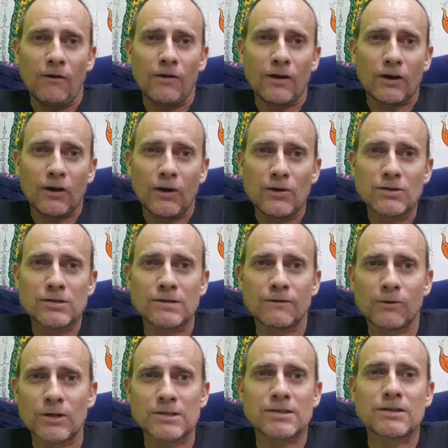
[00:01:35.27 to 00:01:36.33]
the coast
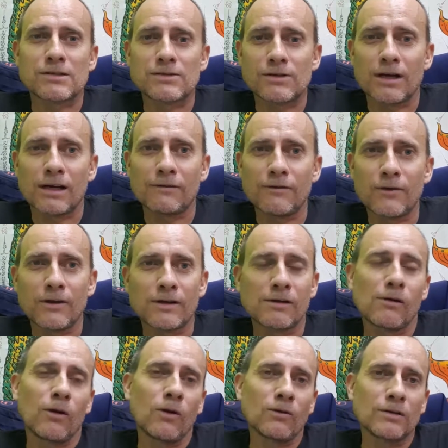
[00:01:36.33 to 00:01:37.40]
of Western Australia,
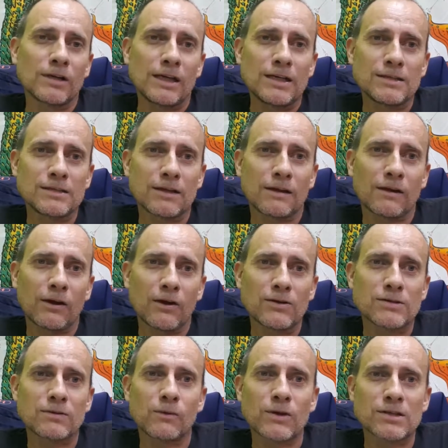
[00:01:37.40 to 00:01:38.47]
further along the eastern
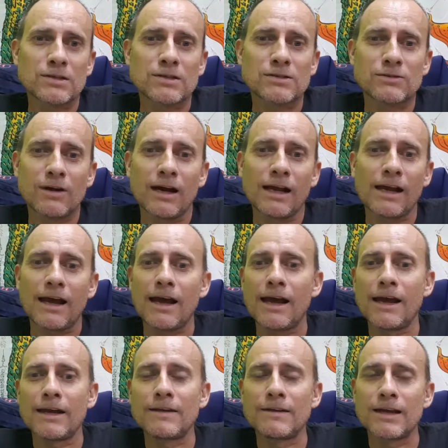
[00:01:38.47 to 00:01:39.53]
coast of Western Australia,
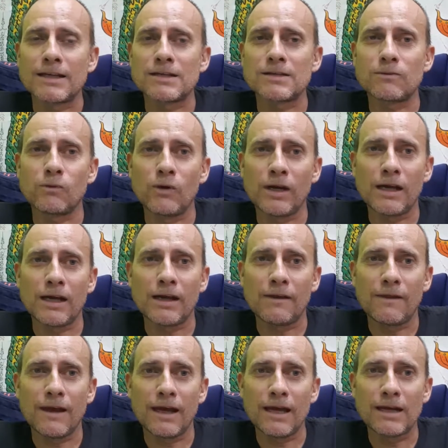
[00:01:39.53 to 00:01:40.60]
and that's
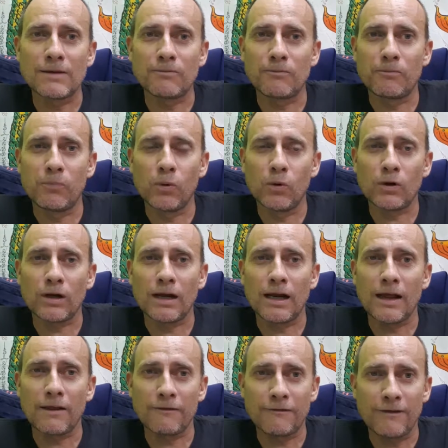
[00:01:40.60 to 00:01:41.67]
where they bought
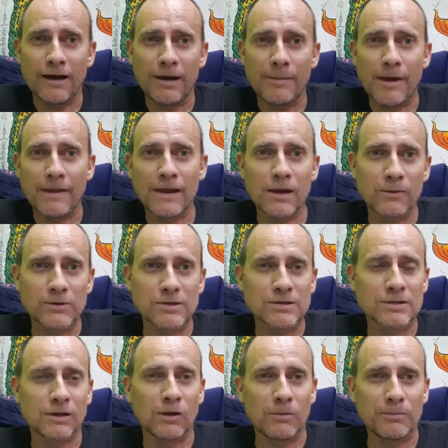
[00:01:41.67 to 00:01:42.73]
another farm out there, which
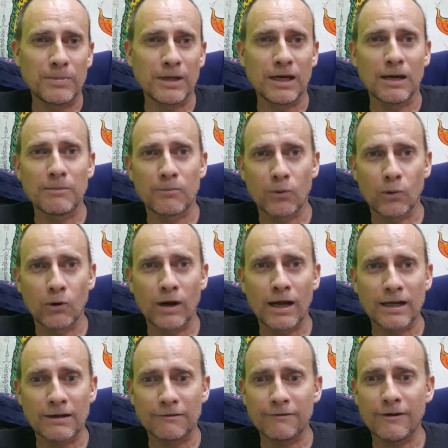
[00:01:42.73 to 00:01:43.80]
is a lot bigger,
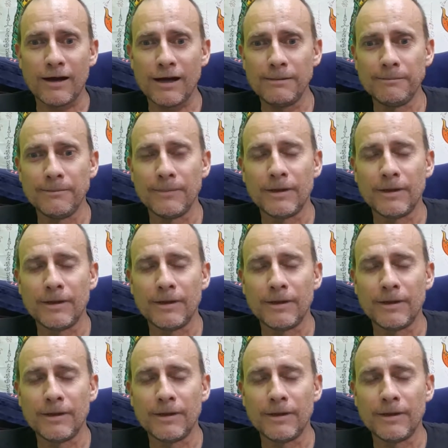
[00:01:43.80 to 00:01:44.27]
broadacre farm.